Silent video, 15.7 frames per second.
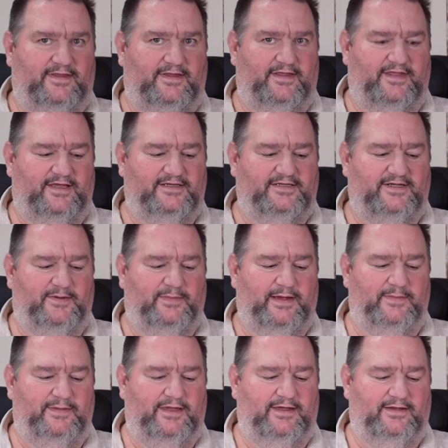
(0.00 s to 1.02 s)
you think he's gonna
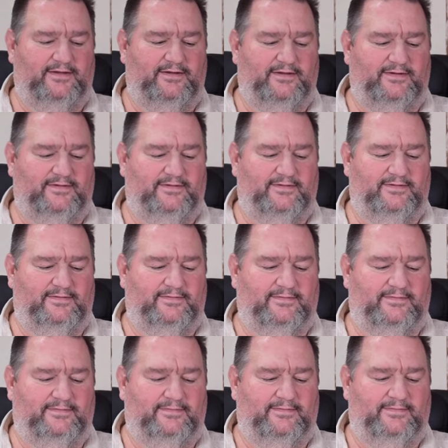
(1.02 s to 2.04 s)
bite me?
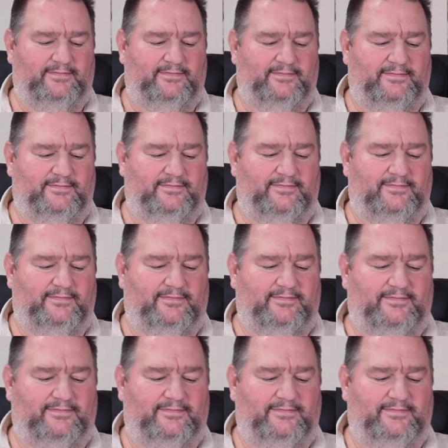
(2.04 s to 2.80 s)
No.